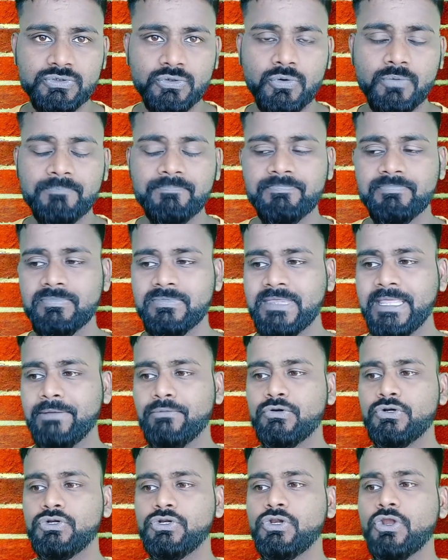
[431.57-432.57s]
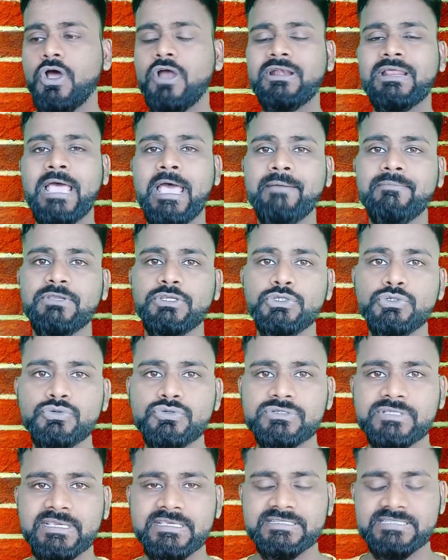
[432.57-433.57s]
so they would not have a
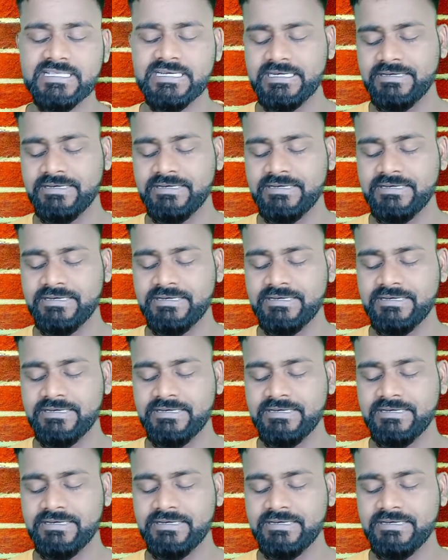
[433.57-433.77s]
use case,